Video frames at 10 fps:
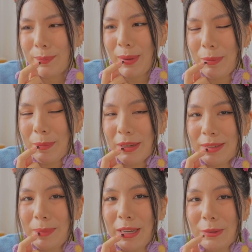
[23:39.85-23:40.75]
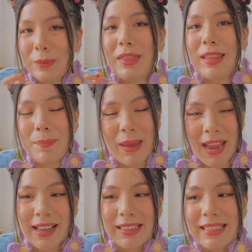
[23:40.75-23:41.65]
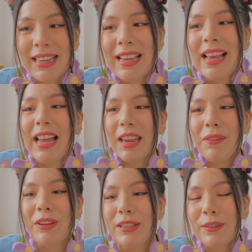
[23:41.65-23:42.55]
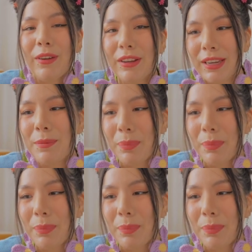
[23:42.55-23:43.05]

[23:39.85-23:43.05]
maybe mix and match with knit pants, I gave you these funky